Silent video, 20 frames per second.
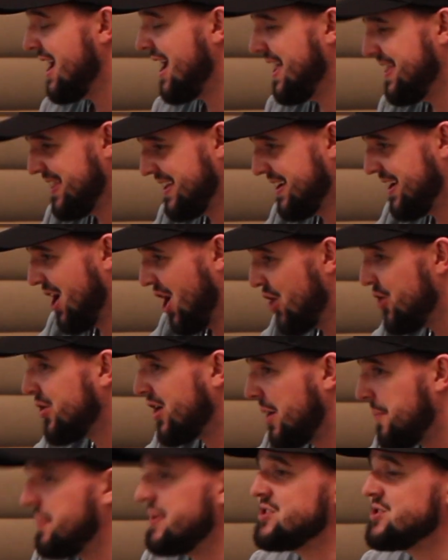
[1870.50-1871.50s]
and then other
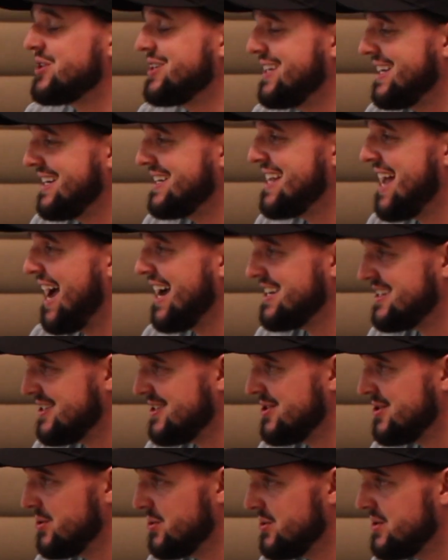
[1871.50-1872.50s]
companies are getting tagged
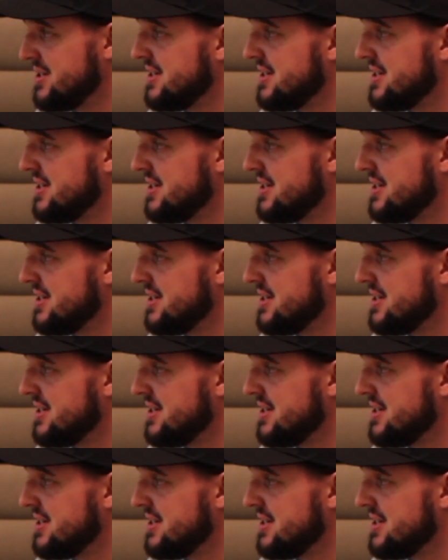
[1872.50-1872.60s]
too,